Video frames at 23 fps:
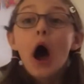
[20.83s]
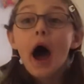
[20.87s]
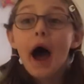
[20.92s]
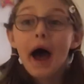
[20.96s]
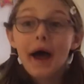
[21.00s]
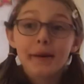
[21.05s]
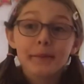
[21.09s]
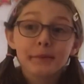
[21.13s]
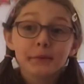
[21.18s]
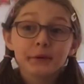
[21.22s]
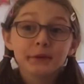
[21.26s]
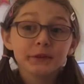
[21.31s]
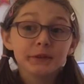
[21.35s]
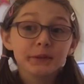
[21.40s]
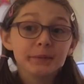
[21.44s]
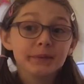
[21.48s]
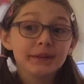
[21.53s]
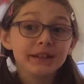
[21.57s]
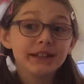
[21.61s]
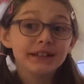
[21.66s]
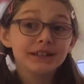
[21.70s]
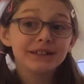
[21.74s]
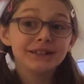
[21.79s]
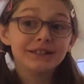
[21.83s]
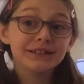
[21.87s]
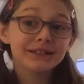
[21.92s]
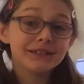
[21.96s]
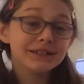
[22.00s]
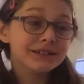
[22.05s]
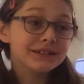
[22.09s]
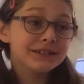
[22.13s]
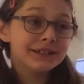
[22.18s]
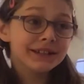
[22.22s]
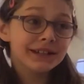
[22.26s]
I'm going to be
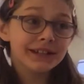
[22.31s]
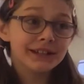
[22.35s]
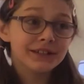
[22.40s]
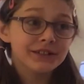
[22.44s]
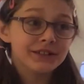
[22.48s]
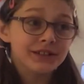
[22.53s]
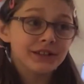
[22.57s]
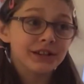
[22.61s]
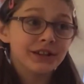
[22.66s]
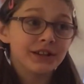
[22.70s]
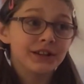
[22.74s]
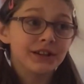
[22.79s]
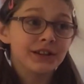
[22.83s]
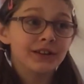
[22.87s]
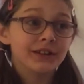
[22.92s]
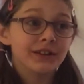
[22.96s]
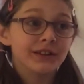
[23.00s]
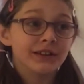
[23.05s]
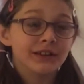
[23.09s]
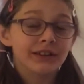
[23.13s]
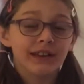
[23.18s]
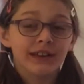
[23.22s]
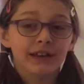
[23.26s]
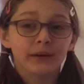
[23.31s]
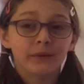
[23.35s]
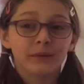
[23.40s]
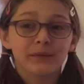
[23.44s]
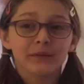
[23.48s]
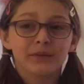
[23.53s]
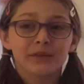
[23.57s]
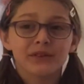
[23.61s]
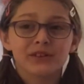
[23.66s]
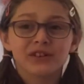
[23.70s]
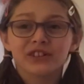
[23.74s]
teaching, we're
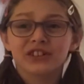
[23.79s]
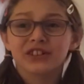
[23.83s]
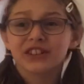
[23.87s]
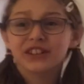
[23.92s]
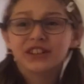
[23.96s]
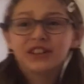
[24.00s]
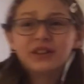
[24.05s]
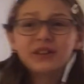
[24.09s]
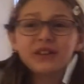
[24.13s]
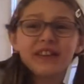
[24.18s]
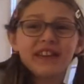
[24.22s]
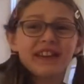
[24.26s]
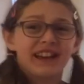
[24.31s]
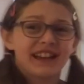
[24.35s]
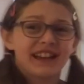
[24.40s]
just gonna do